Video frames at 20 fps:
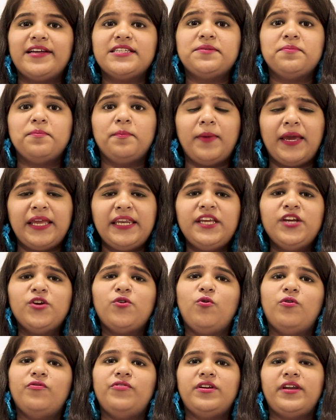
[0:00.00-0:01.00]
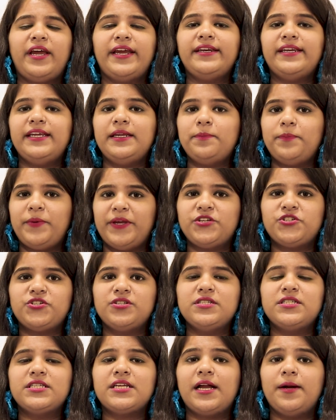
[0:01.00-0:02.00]
as many COVID 19
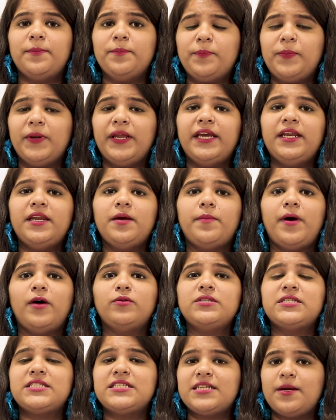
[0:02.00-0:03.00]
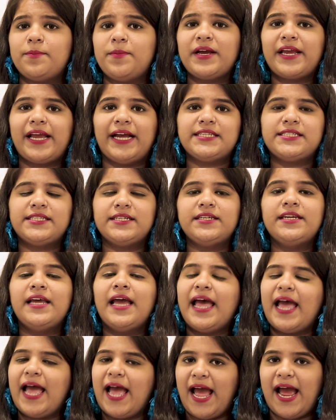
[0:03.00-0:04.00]
patients complain about stomach acid
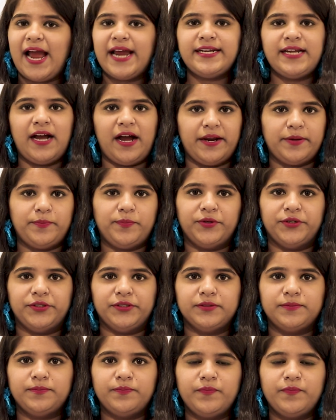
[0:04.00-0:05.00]
and heartburn.